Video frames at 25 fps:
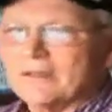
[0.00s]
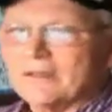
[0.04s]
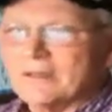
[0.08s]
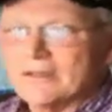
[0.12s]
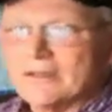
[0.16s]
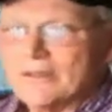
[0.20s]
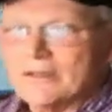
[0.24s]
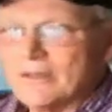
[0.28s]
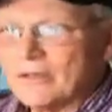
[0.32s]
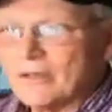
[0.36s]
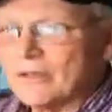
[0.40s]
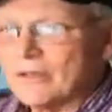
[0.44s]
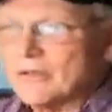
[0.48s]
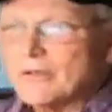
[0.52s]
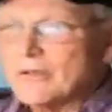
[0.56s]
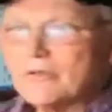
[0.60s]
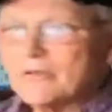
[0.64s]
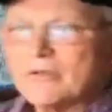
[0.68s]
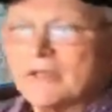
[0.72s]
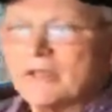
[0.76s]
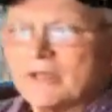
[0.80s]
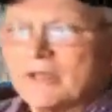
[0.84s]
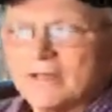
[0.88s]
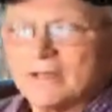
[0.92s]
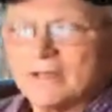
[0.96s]
You
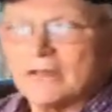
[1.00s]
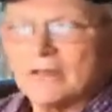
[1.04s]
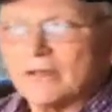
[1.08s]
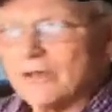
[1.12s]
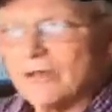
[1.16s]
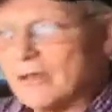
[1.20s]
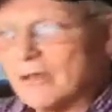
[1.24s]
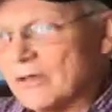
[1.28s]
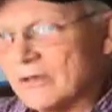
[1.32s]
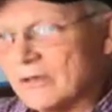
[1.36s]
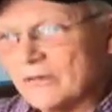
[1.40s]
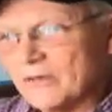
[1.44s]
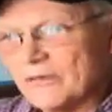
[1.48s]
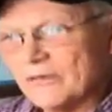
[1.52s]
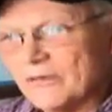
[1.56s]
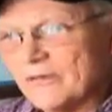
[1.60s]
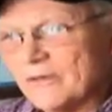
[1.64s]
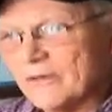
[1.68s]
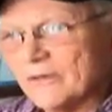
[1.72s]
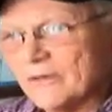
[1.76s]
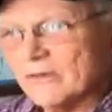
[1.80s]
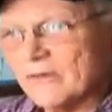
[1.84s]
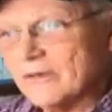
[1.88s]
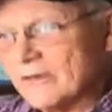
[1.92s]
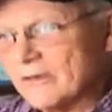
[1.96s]
take all of
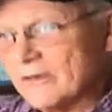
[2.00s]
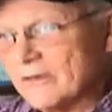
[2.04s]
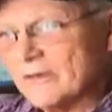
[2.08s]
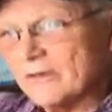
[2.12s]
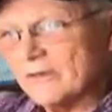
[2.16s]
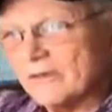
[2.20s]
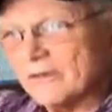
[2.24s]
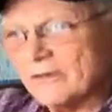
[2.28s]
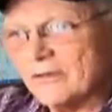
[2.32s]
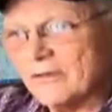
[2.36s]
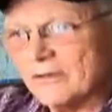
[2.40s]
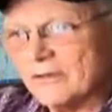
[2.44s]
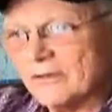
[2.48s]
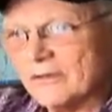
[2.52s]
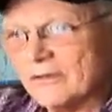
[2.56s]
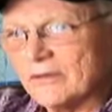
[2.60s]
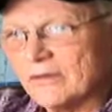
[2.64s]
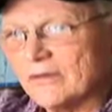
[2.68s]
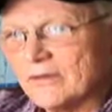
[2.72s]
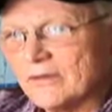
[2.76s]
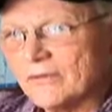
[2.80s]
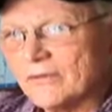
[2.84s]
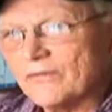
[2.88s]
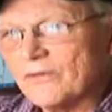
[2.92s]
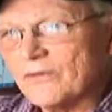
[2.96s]

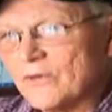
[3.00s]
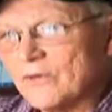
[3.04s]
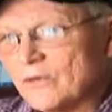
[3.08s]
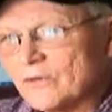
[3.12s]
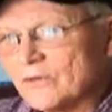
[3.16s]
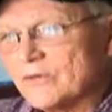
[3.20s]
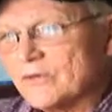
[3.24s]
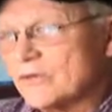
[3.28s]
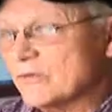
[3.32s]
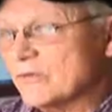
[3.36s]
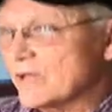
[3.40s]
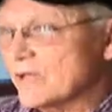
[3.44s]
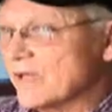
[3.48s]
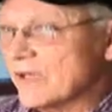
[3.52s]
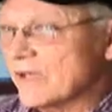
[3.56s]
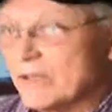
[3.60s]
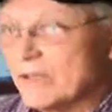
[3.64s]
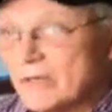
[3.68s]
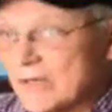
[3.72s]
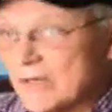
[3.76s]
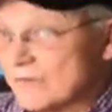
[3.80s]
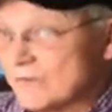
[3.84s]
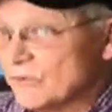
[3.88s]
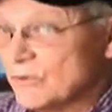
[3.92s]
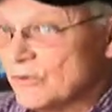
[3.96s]
the folks. You
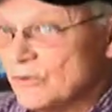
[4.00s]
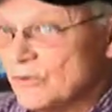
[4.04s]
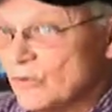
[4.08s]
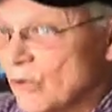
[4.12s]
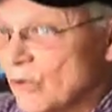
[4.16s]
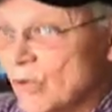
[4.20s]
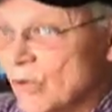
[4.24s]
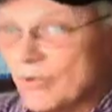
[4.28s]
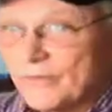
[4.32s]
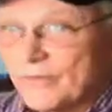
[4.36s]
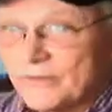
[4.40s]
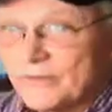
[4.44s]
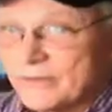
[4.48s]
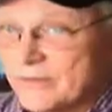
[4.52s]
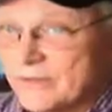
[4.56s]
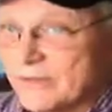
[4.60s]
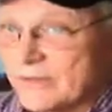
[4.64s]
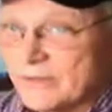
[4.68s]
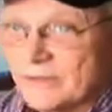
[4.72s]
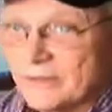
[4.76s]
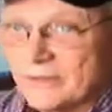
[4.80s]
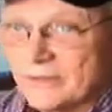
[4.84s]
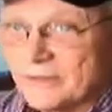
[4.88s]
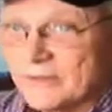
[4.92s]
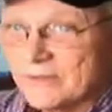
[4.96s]
have to do all of these
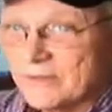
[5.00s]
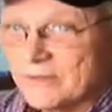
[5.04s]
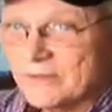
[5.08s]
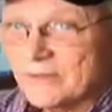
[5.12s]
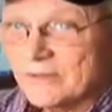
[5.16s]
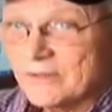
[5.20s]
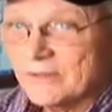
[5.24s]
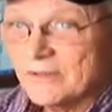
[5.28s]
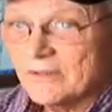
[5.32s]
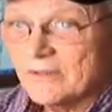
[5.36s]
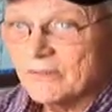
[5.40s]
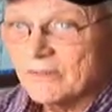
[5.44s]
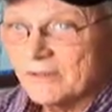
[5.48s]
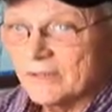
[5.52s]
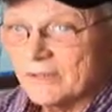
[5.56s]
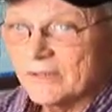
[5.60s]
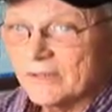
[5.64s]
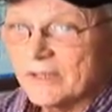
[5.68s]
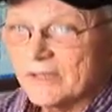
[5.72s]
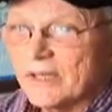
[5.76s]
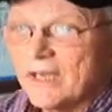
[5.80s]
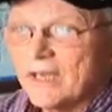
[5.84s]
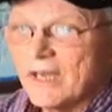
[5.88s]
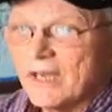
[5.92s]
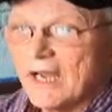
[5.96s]
things
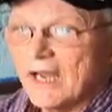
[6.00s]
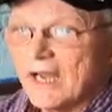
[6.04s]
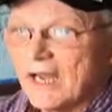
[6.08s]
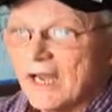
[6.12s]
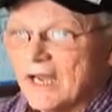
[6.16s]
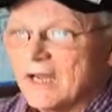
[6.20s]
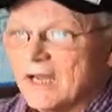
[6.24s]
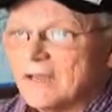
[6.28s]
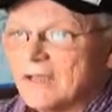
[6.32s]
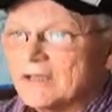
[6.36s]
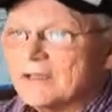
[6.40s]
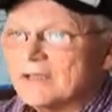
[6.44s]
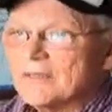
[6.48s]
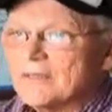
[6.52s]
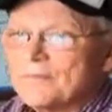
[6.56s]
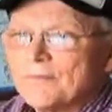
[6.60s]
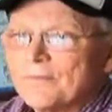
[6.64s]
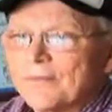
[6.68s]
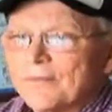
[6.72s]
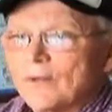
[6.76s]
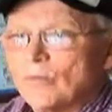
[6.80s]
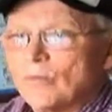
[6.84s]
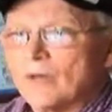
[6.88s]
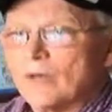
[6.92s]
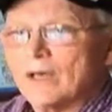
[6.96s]
really. And
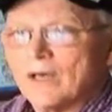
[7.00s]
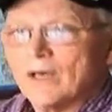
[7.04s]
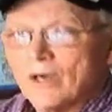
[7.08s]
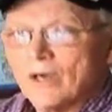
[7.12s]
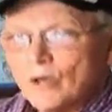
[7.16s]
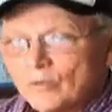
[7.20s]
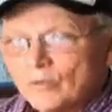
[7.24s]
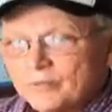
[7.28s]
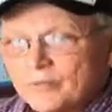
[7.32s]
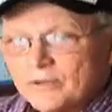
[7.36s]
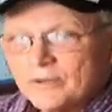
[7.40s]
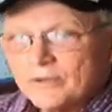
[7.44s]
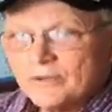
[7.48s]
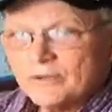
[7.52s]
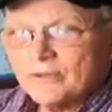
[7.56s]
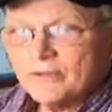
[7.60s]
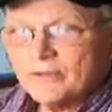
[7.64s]
what I hope to do